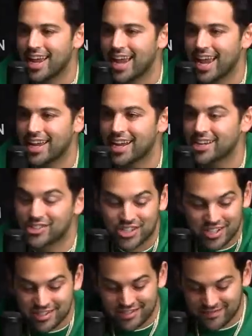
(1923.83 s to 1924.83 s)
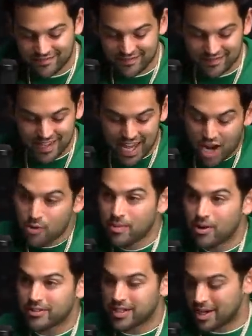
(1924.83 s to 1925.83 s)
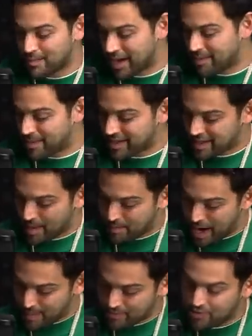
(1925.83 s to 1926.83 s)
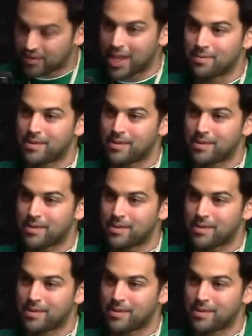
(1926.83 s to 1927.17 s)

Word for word: and I just airballed it. My, my, I popped too late.